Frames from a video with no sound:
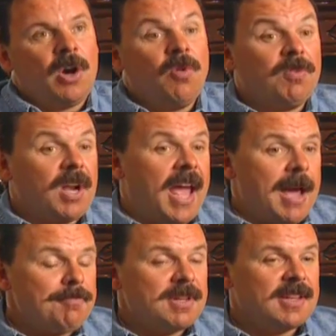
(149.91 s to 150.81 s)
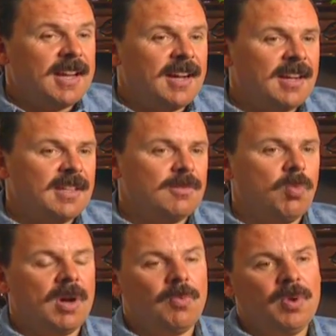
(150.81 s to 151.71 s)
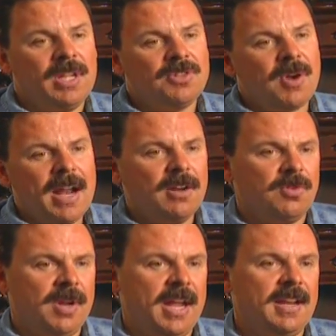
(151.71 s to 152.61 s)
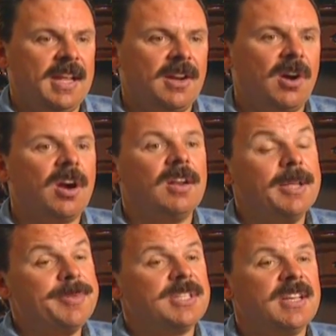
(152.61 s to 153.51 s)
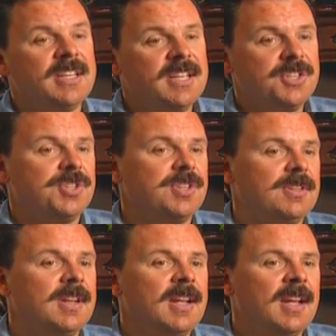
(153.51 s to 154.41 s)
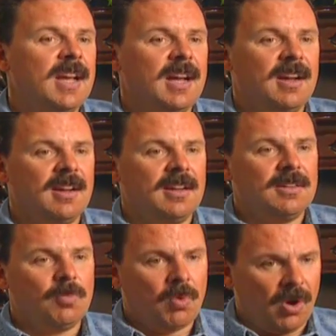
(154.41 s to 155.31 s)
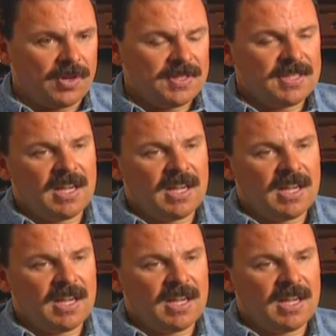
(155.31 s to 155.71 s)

overlap what we try to create in our limited edition works.